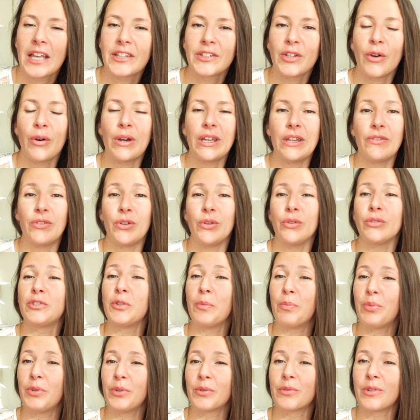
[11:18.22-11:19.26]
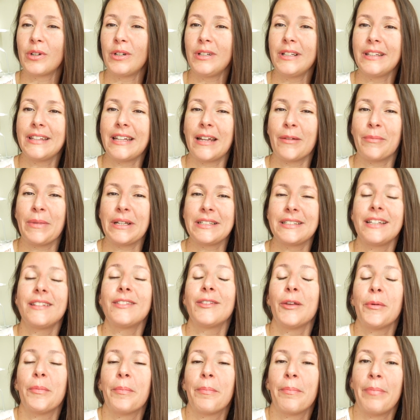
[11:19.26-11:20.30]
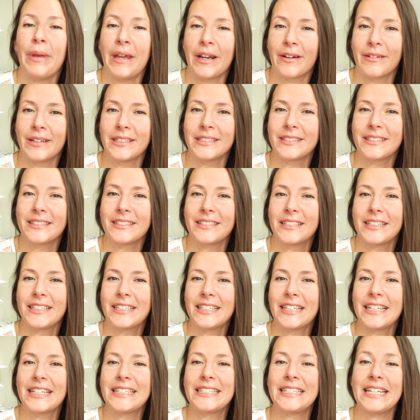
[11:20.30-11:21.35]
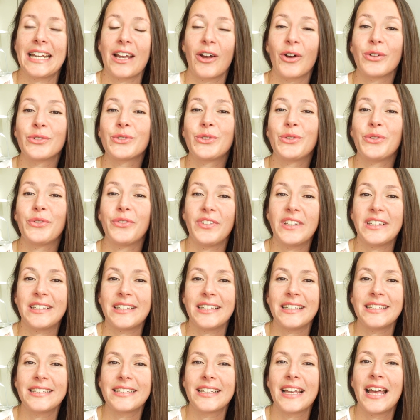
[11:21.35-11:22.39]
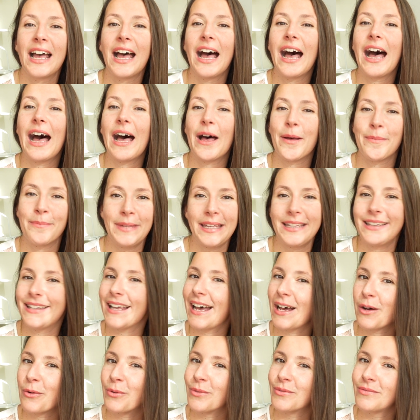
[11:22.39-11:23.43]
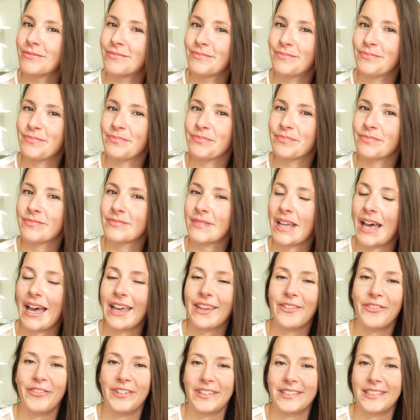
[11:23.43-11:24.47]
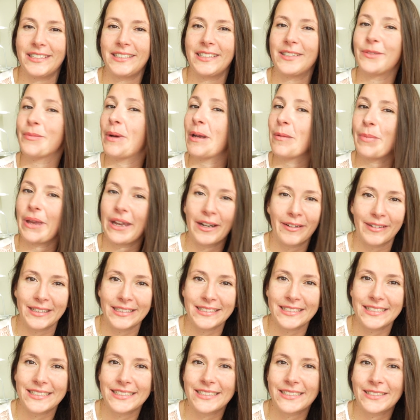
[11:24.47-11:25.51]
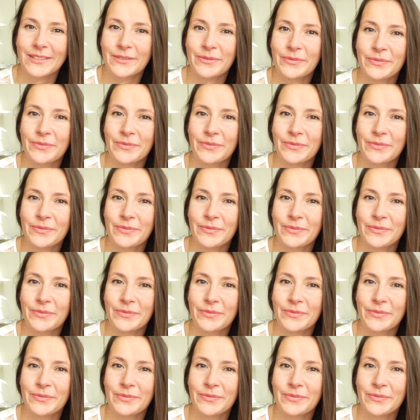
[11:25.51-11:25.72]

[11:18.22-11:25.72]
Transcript: So if you use the plural, that makes it the parents. J'ai rendu visite à mes darons. I visited my parents.